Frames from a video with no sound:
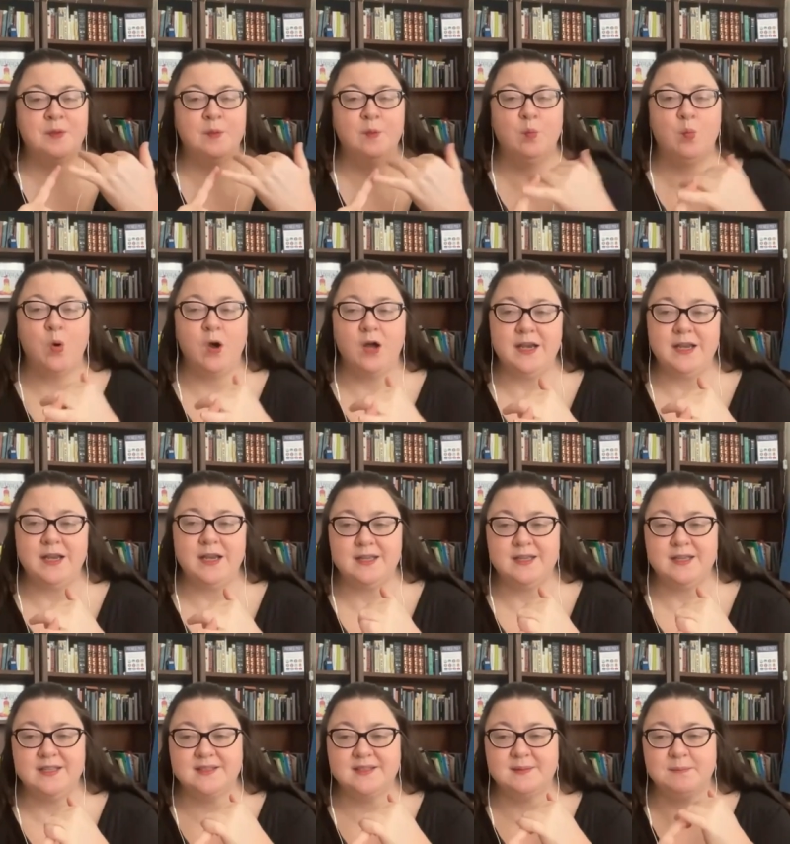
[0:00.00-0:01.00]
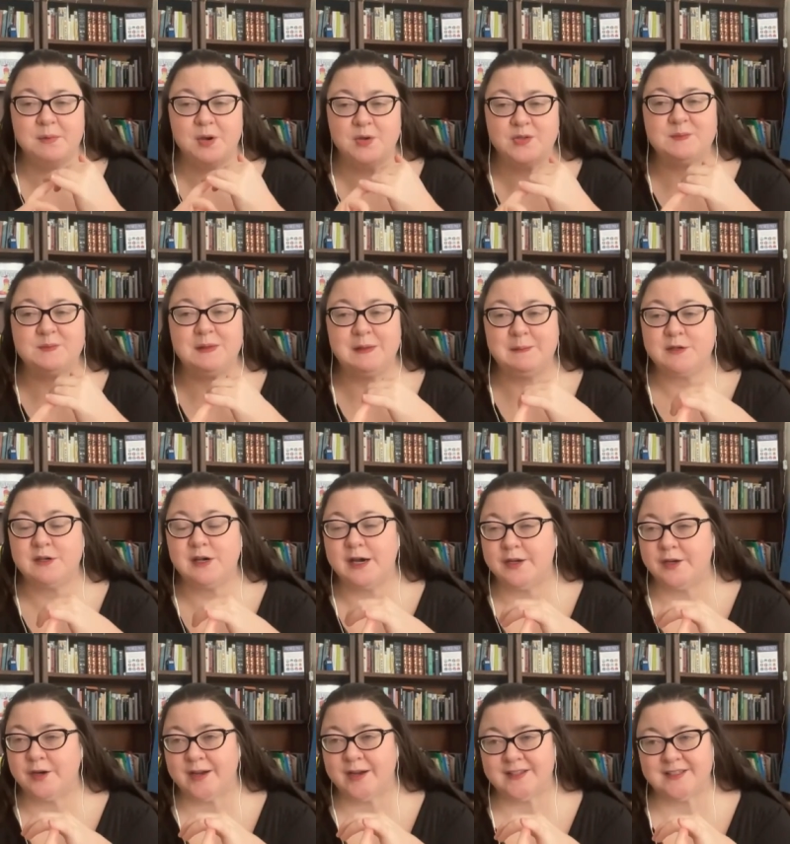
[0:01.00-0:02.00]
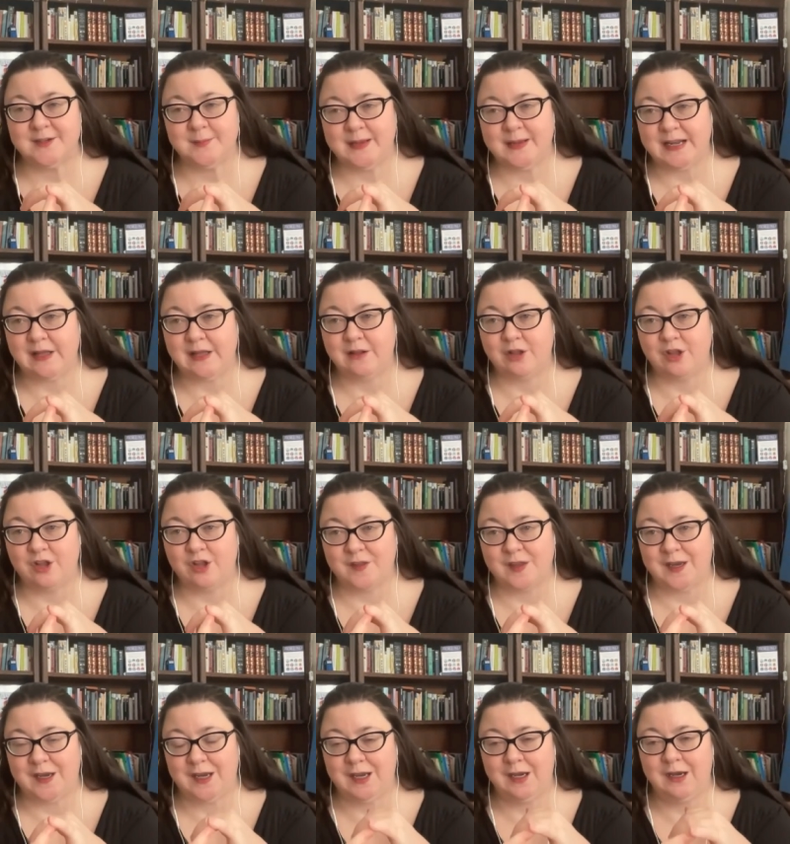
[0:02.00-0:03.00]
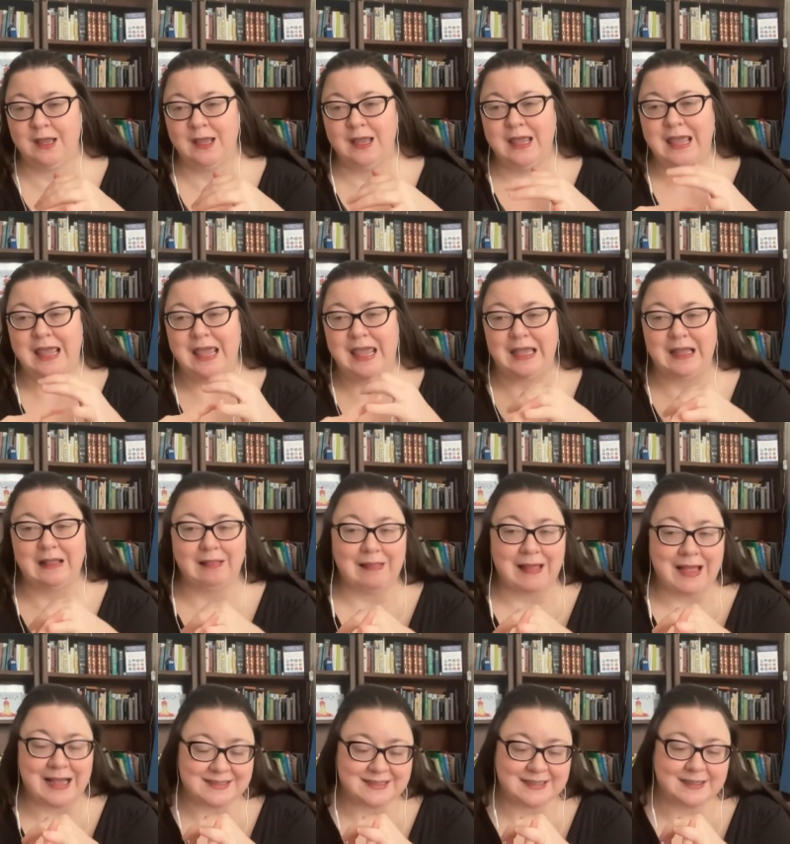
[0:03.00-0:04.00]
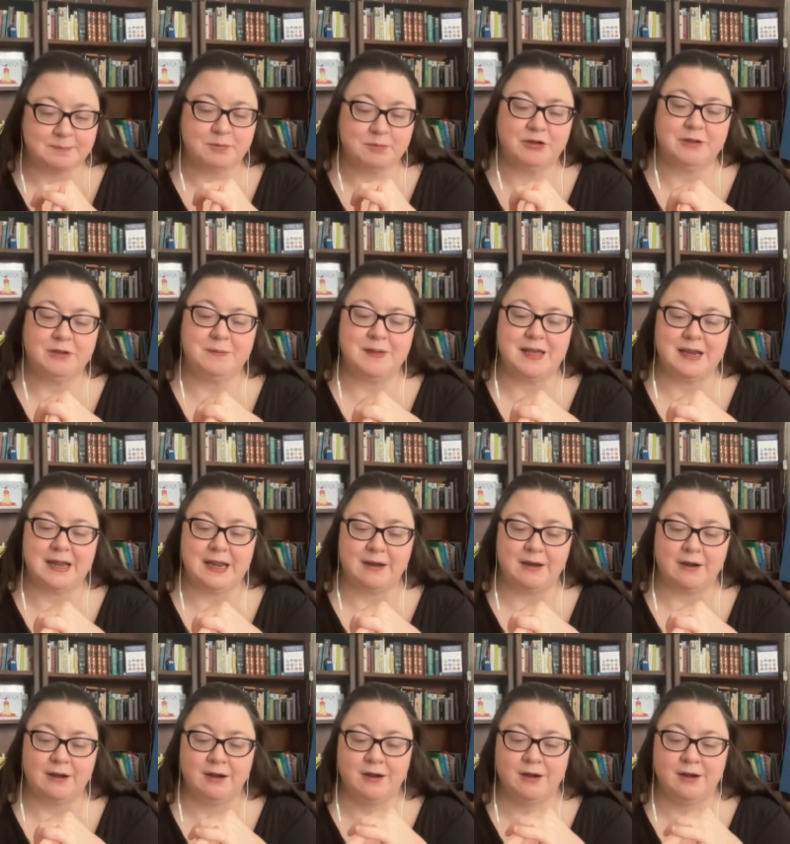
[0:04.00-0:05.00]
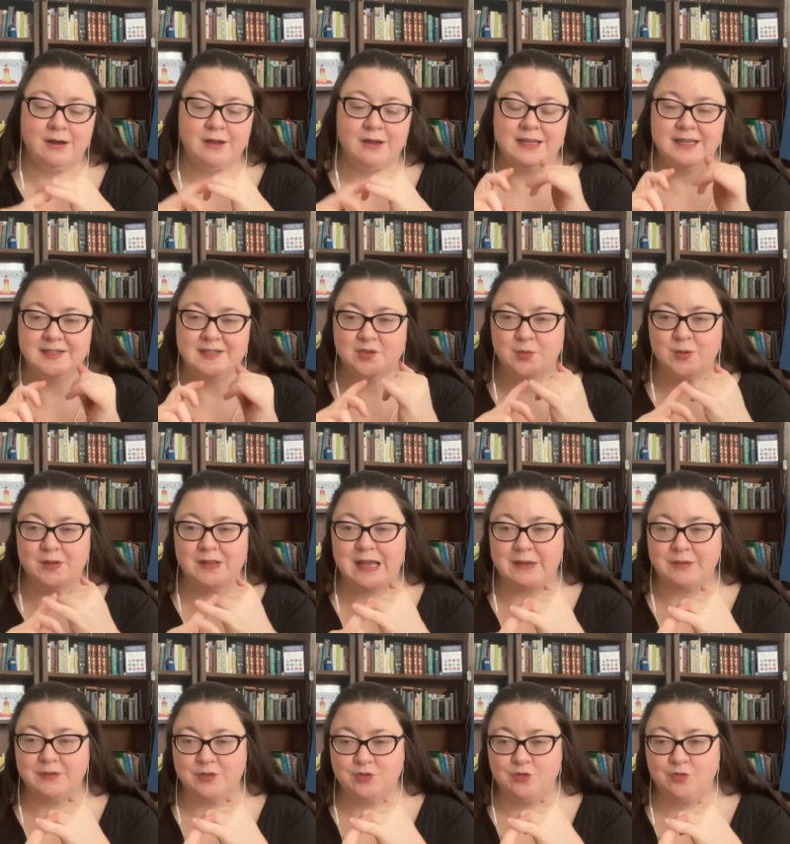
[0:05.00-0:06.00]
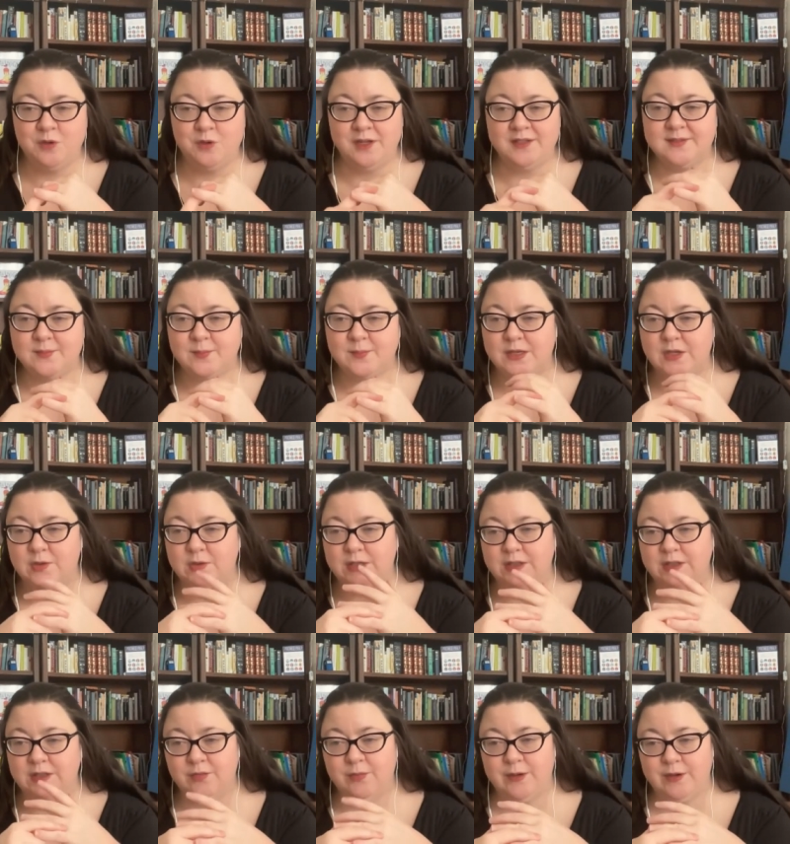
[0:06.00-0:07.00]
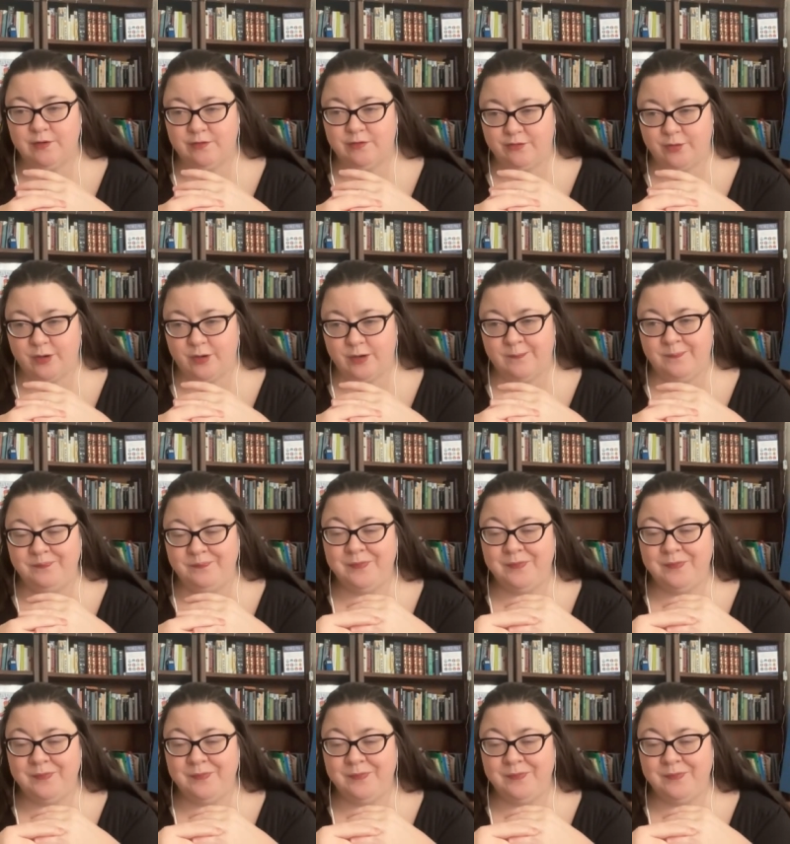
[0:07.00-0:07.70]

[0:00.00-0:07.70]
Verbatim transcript: One is most people underestimate how long they need. A classic pre med error is to allow two months when you need three or four.